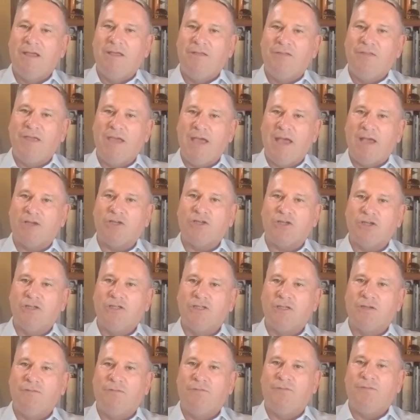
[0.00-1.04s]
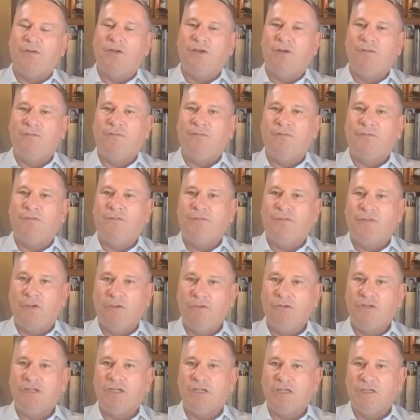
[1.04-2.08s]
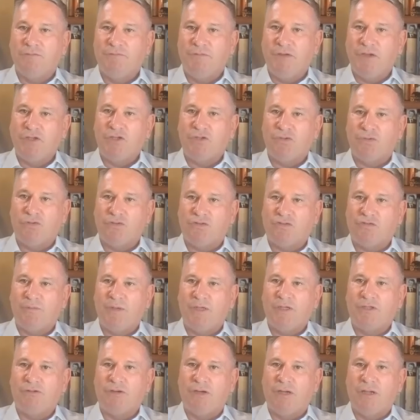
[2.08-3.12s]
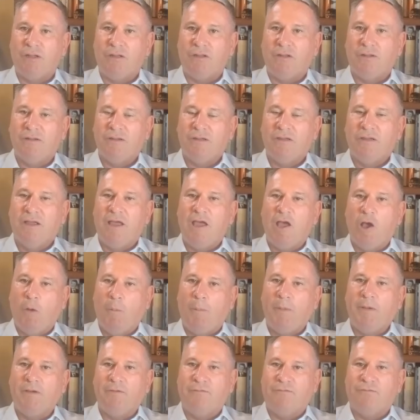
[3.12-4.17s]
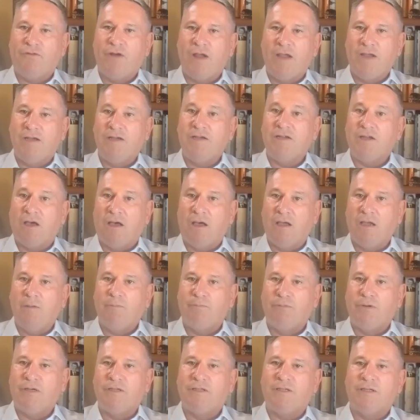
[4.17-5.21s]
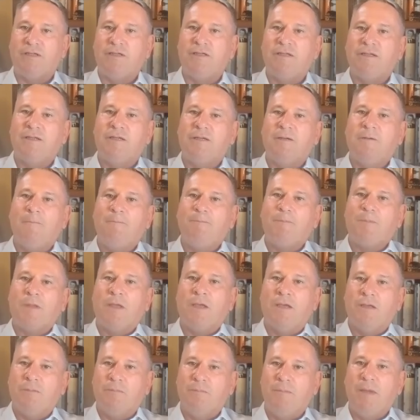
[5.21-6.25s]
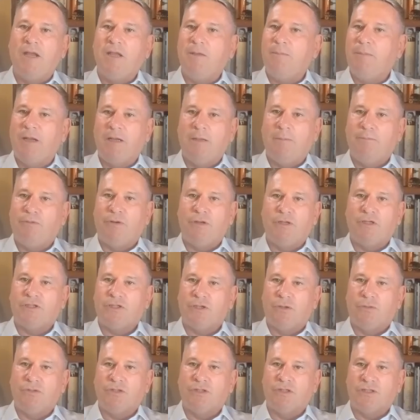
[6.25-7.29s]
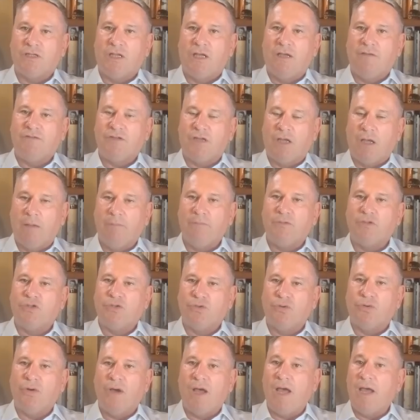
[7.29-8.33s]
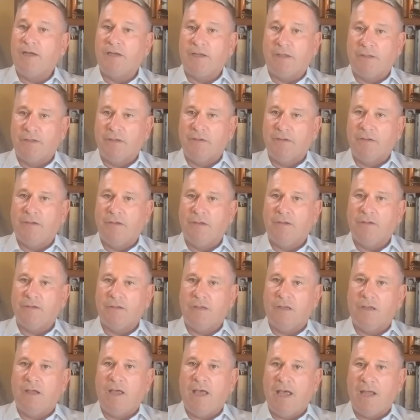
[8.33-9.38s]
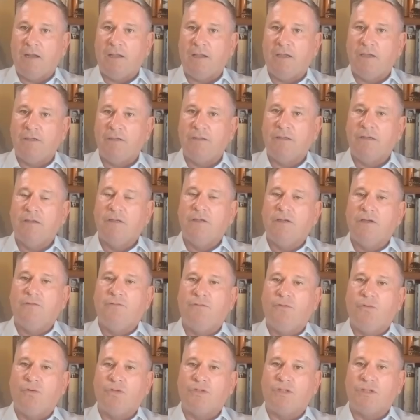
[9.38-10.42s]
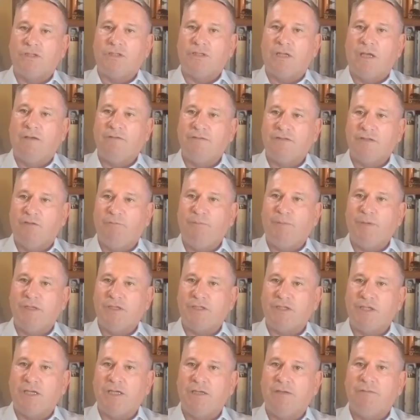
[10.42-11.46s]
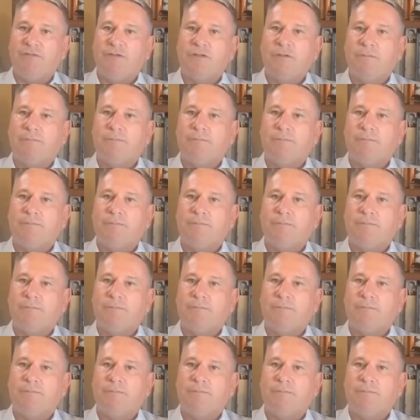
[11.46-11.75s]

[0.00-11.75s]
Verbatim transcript: the actions of, of those individuals from Israel helping a friend, that is. Britain, many, many British soldiers' lives, I'm sure, and other uh, Allied forces' lives have been saved.